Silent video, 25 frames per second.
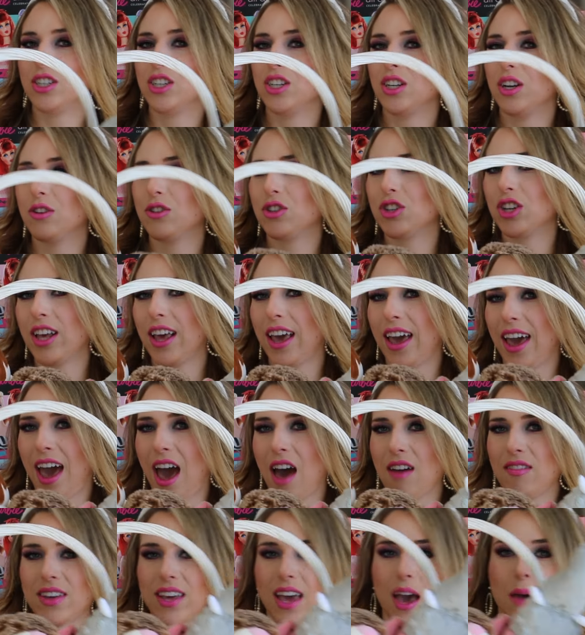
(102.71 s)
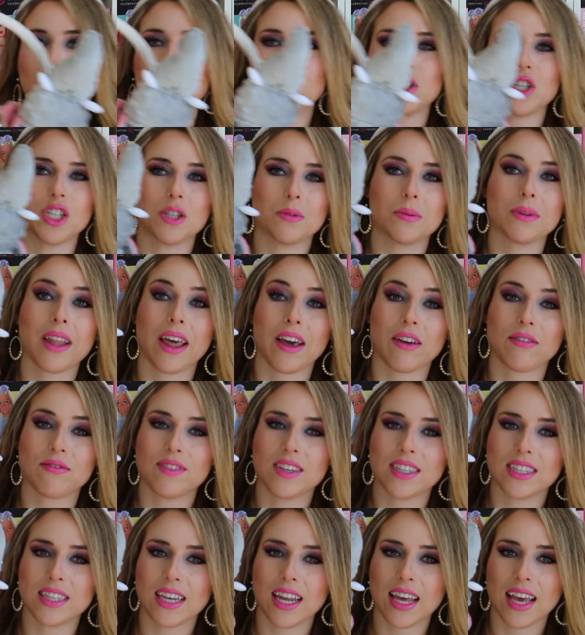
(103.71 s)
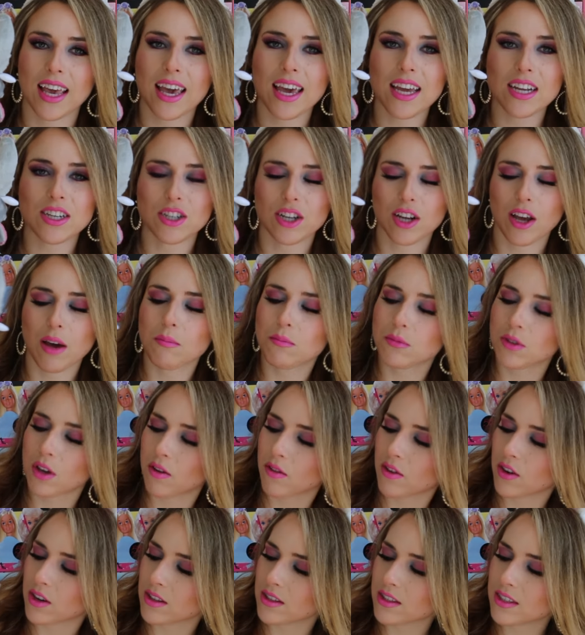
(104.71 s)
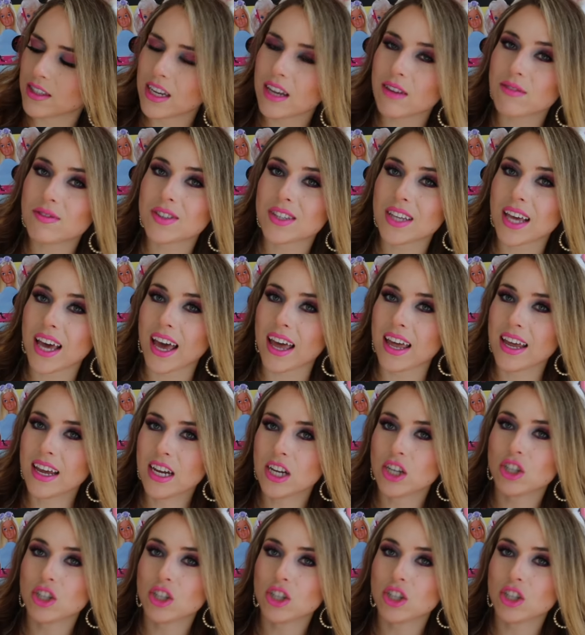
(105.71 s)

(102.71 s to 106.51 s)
She knows she can't have it yet, but she's been like visiting it. She comes over and sniffs it.